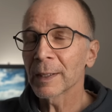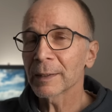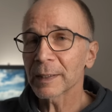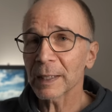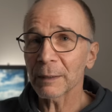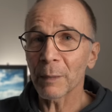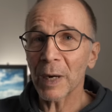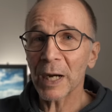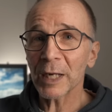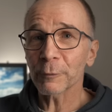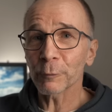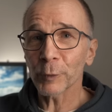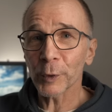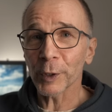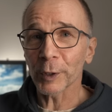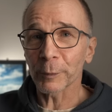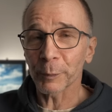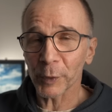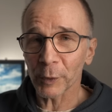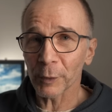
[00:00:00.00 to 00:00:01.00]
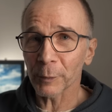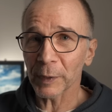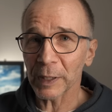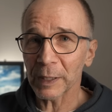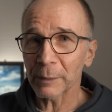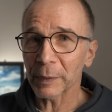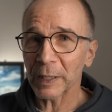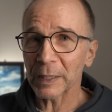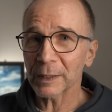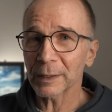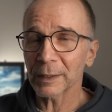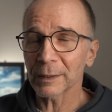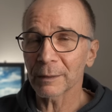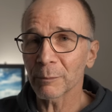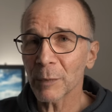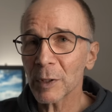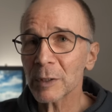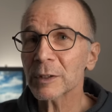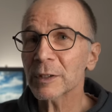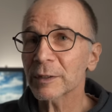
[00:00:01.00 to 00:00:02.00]
They might work properly, but
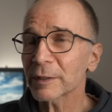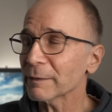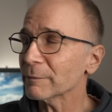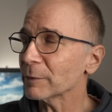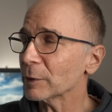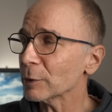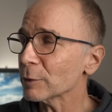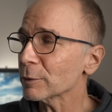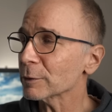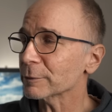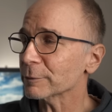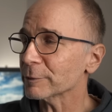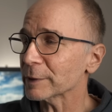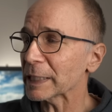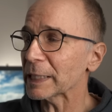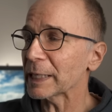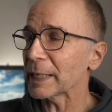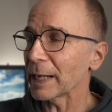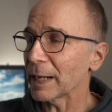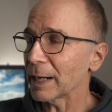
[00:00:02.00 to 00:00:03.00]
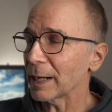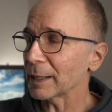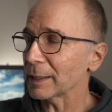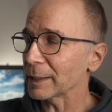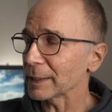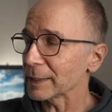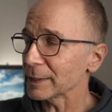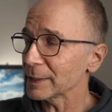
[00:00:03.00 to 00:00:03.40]
most of them look really ugly.